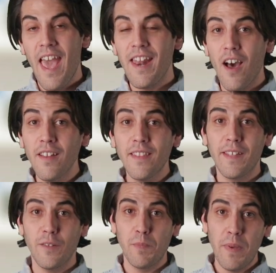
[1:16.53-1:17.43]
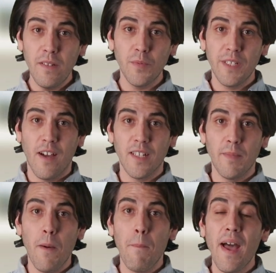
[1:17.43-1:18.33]
And unlike those pills we talked
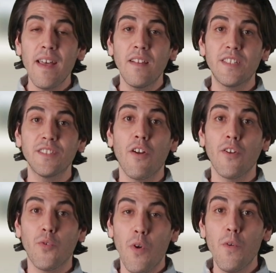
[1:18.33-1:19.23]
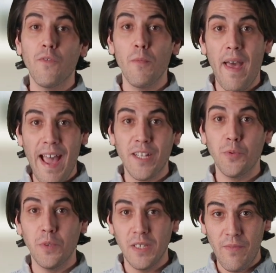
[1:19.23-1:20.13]
about, biologics are grown from
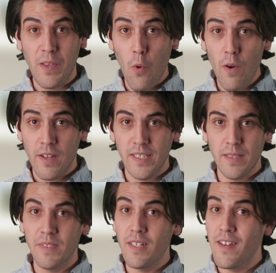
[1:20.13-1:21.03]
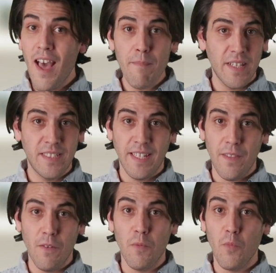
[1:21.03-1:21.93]
actual living organisms, not mixed
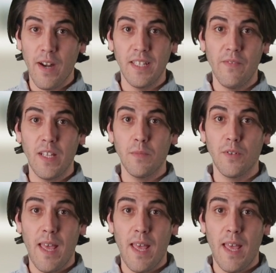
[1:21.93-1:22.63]
together from readily available